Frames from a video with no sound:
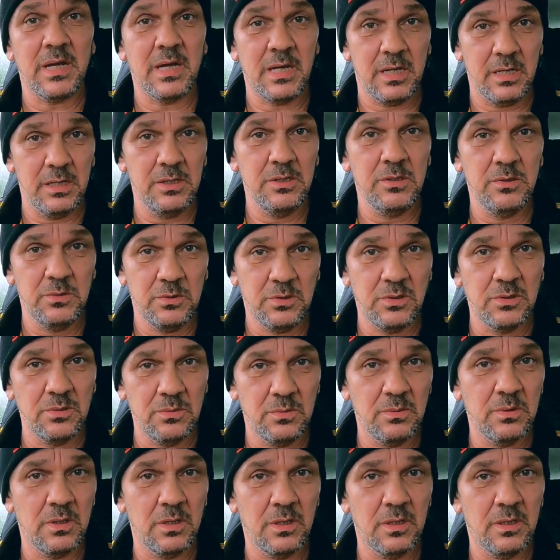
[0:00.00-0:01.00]
can you
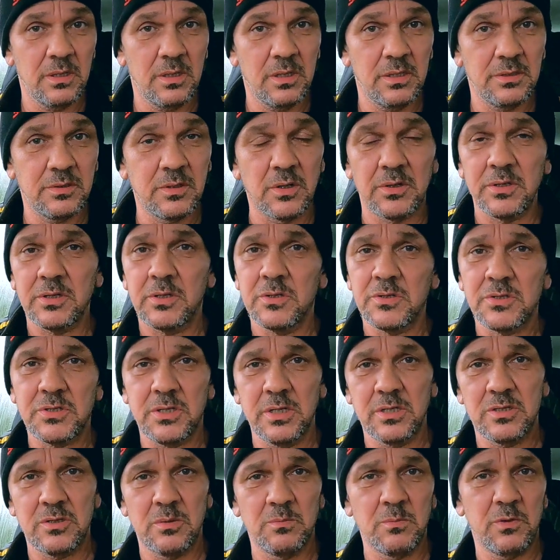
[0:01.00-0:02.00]
do
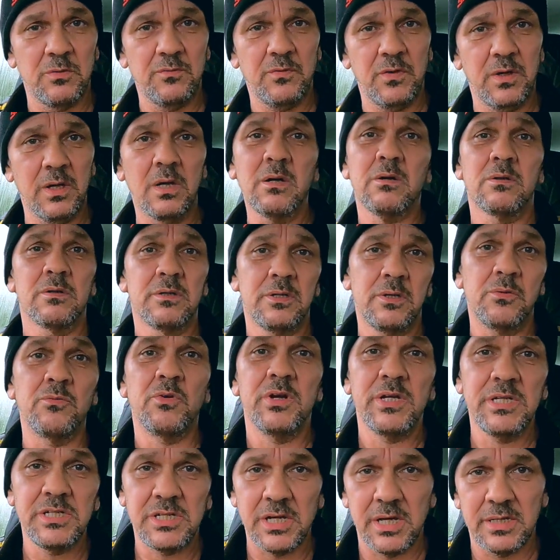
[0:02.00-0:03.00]
diagnostics on my vehicle and a
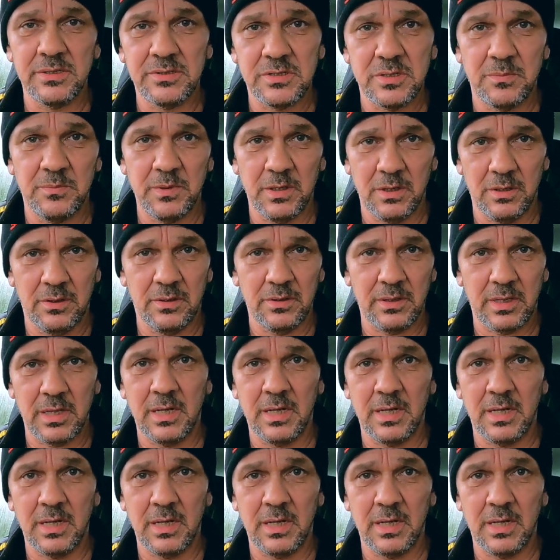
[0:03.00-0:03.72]
regen, something like